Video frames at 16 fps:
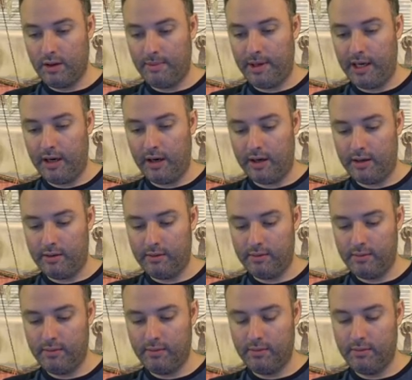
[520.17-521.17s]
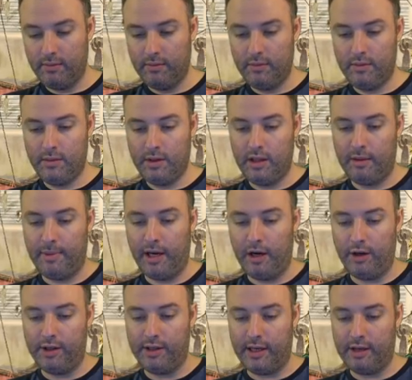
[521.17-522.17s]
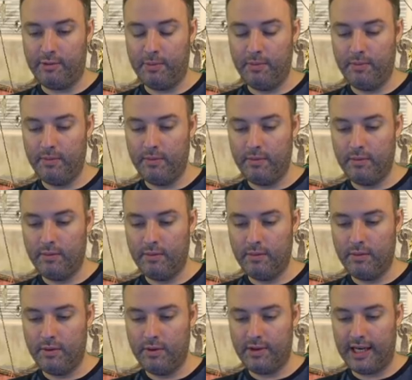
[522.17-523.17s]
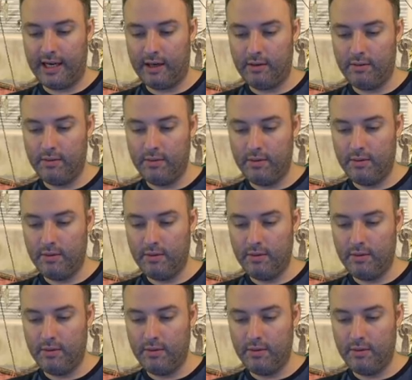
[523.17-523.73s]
Let me hear it. Let me hear you say it. Say it.